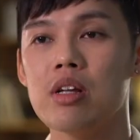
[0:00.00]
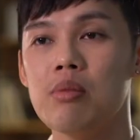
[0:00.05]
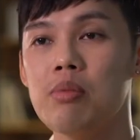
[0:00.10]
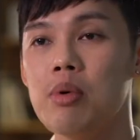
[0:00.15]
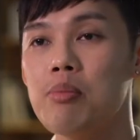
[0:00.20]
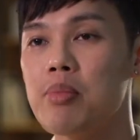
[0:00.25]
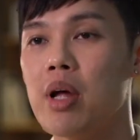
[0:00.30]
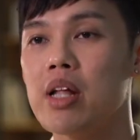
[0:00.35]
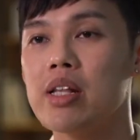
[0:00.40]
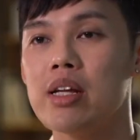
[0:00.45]

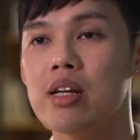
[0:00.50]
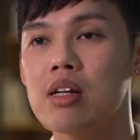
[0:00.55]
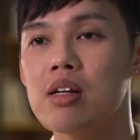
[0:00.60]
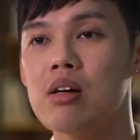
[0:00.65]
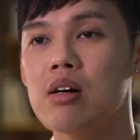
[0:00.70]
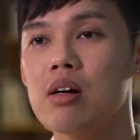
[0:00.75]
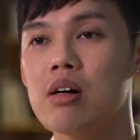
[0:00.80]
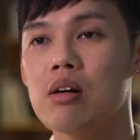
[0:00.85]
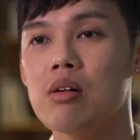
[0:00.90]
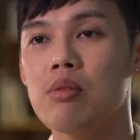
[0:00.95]
urban planning,
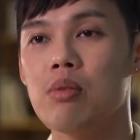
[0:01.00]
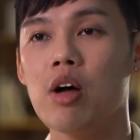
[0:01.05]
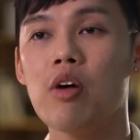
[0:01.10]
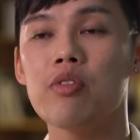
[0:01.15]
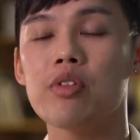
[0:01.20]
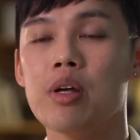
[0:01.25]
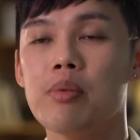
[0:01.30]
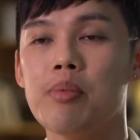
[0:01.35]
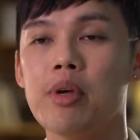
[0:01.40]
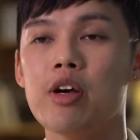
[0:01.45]
one
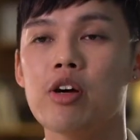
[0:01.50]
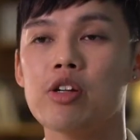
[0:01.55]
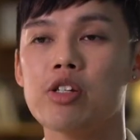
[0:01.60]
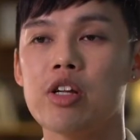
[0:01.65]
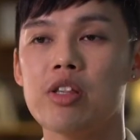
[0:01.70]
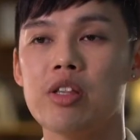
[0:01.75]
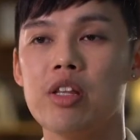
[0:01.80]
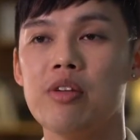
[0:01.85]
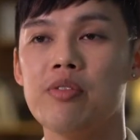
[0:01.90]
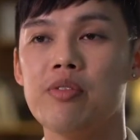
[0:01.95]
of the main
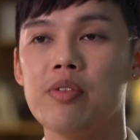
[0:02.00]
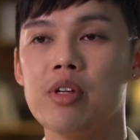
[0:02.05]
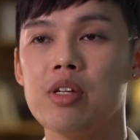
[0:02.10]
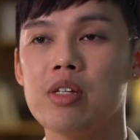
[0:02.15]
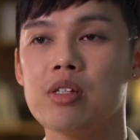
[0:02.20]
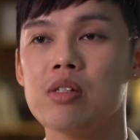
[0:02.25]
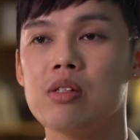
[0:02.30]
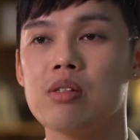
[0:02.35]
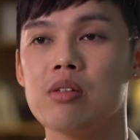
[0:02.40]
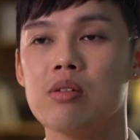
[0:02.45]
objectives
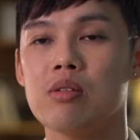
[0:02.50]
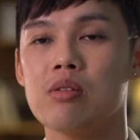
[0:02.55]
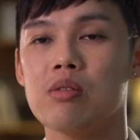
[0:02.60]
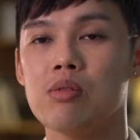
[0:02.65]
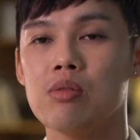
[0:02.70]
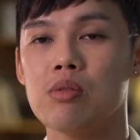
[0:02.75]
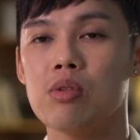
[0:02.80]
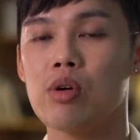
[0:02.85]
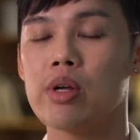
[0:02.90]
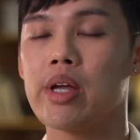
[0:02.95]
is
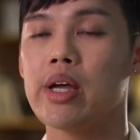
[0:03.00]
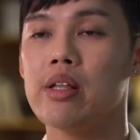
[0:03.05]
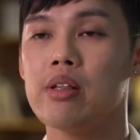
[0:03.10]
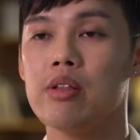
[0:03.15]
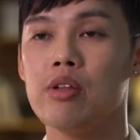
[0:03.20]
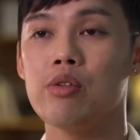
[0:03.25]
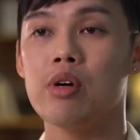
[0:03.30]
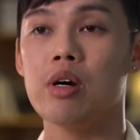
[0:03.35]
to locate new